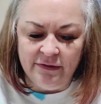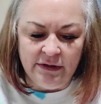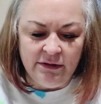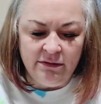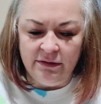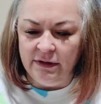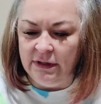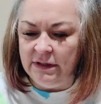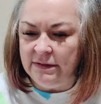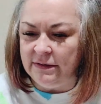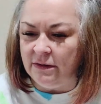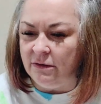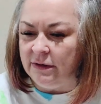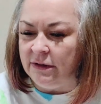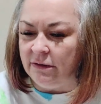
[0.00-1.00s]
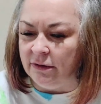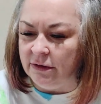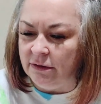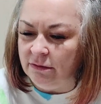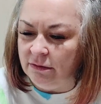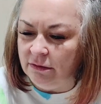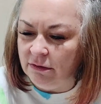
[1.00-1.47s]
I don't guess so. I don't
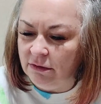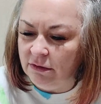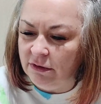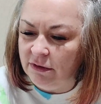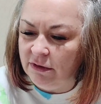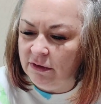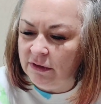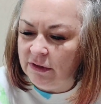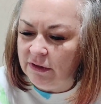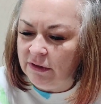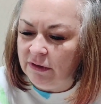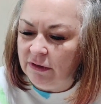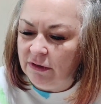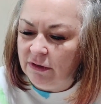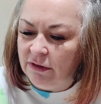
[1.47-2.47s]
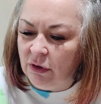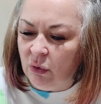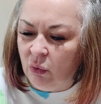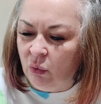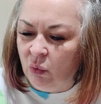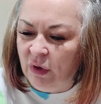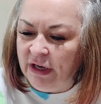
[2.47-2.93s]
know.
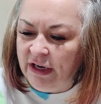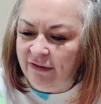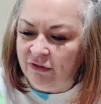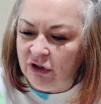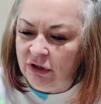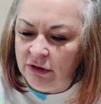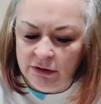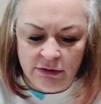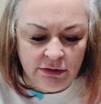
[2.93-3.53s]
Whatever.